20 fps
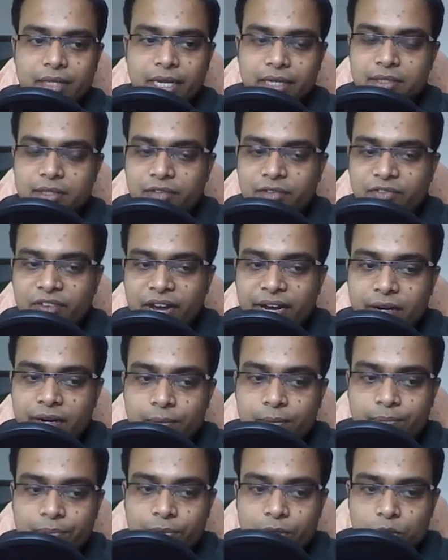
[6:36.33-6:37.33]
That's the
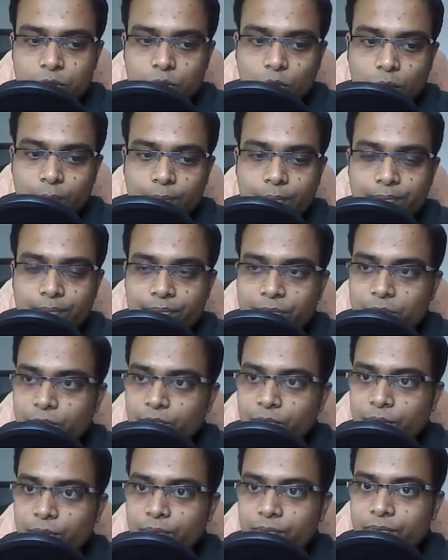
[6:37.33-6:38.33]
final top
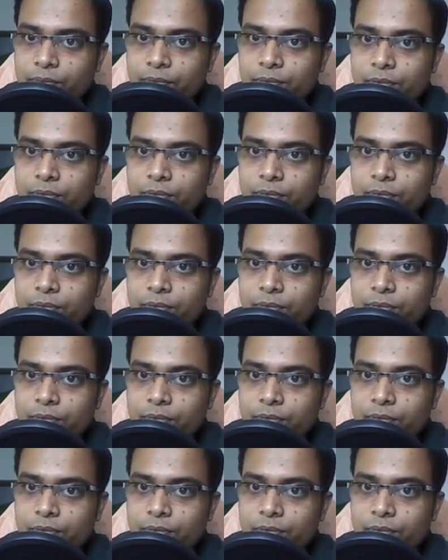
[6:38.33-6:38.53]
view.